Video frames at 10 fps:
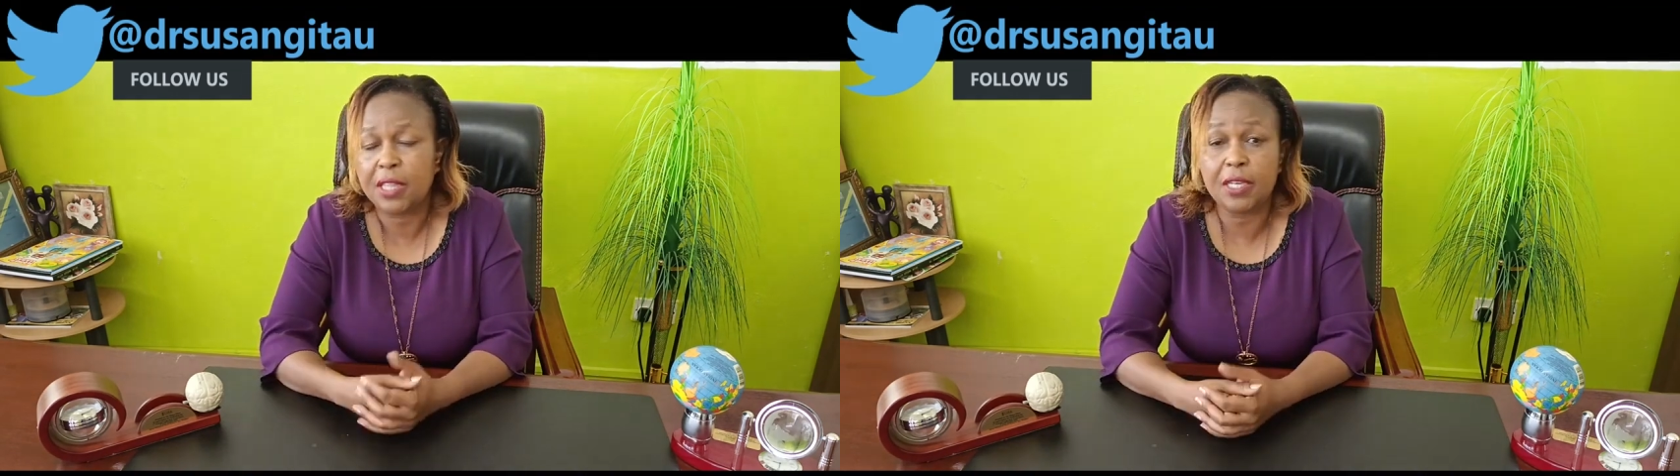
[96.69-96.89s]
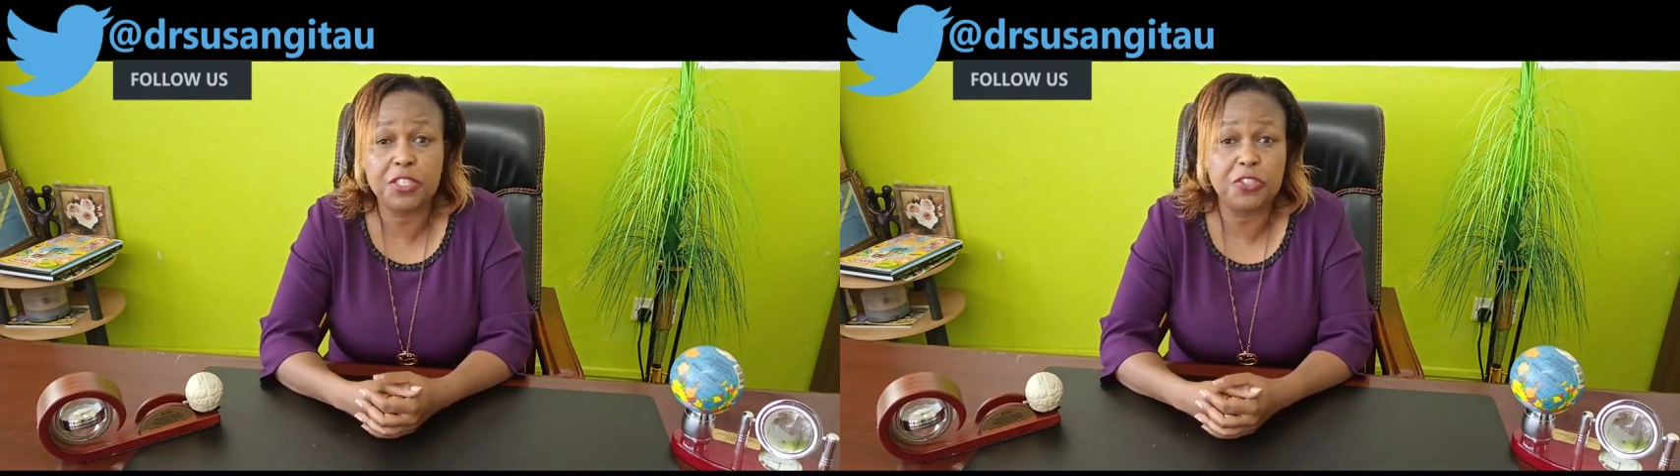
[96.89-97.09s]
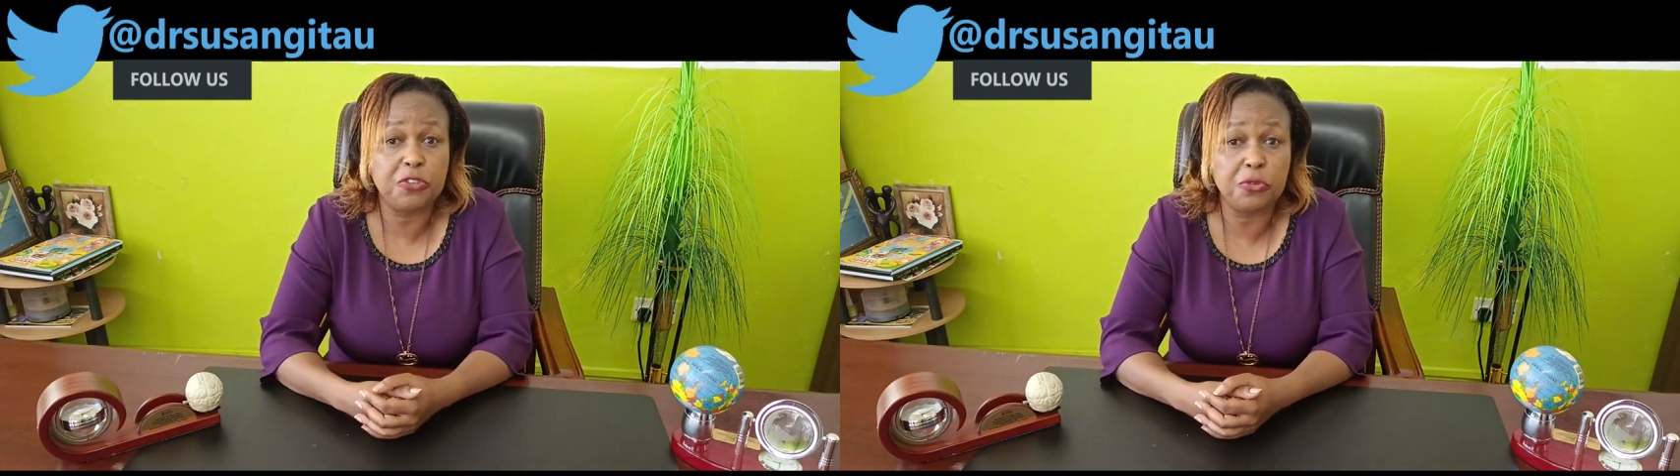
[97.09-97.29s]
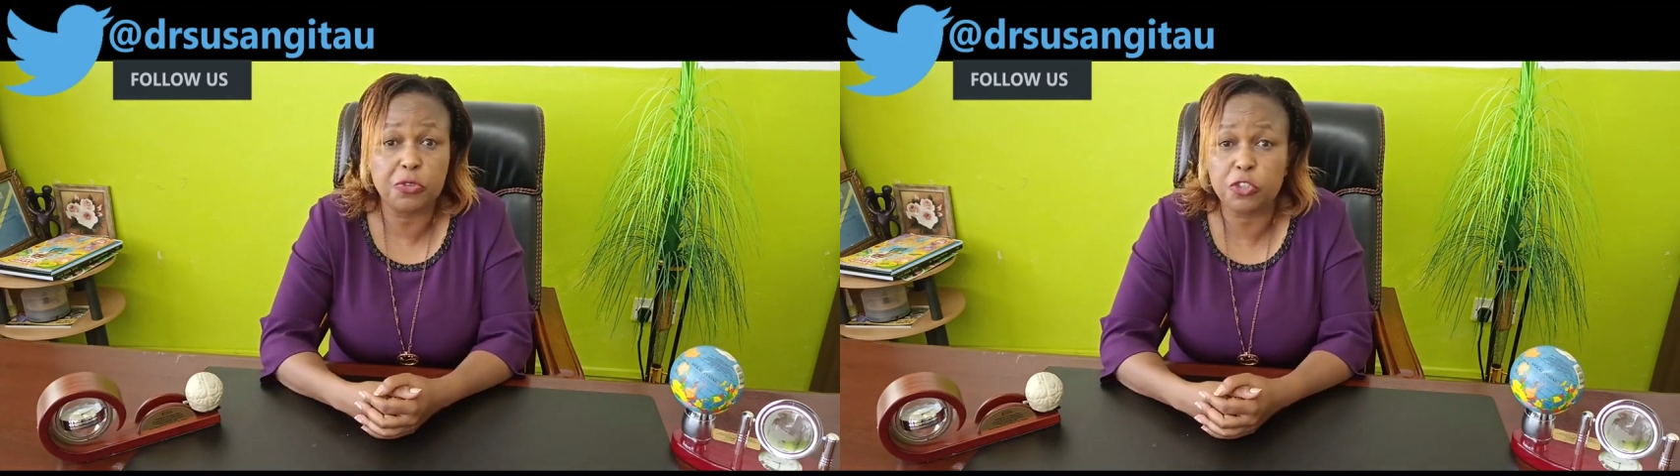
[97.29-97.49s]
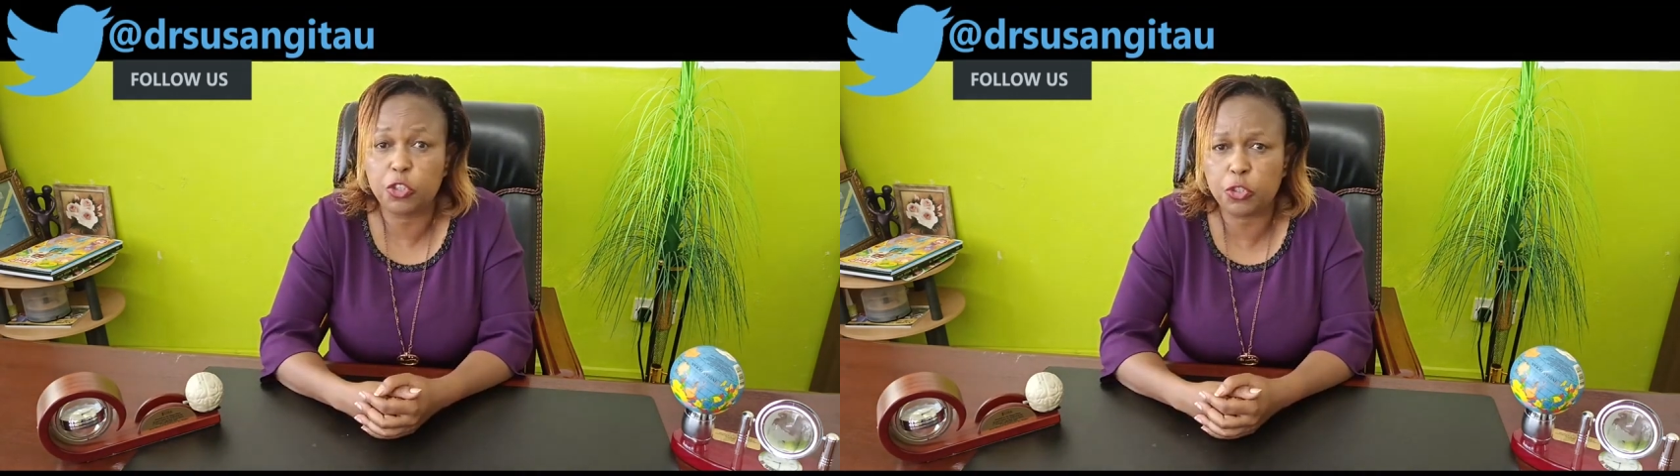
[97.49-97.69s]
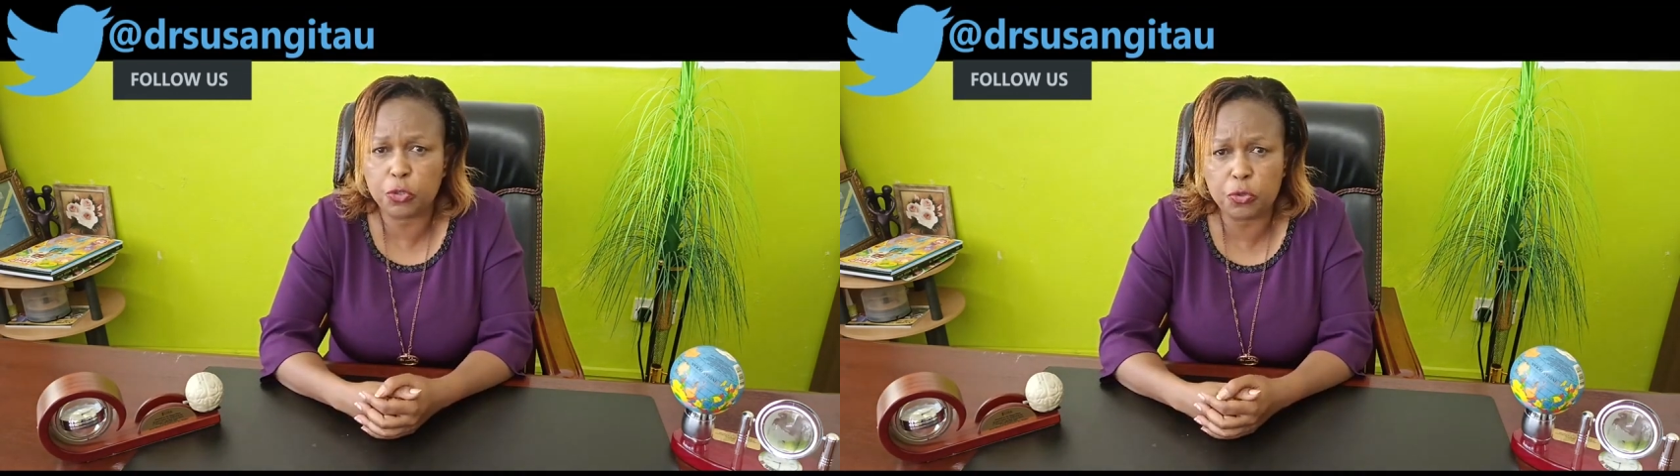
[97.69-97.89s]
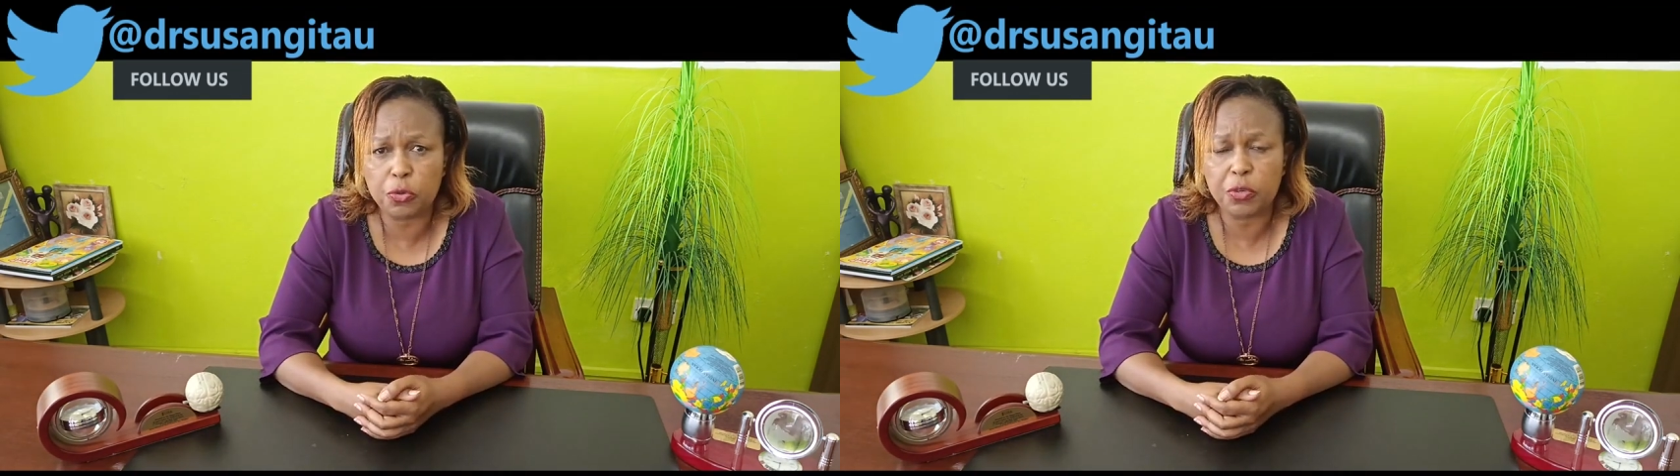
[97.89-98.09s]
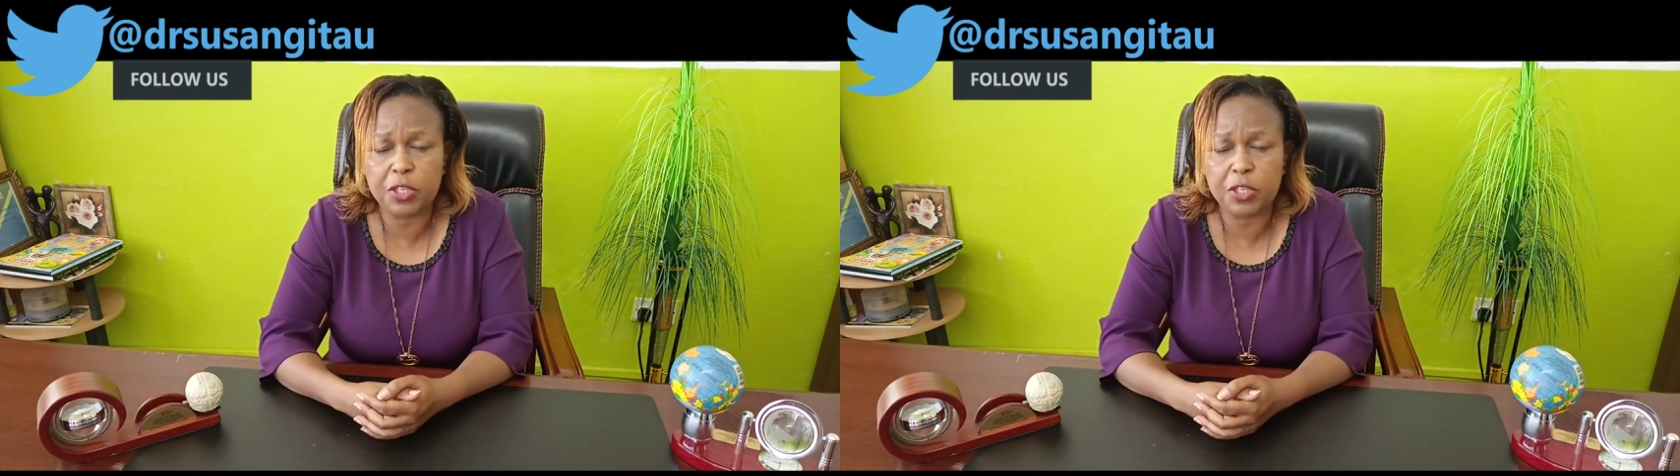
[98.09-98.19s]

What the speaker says: that is not true,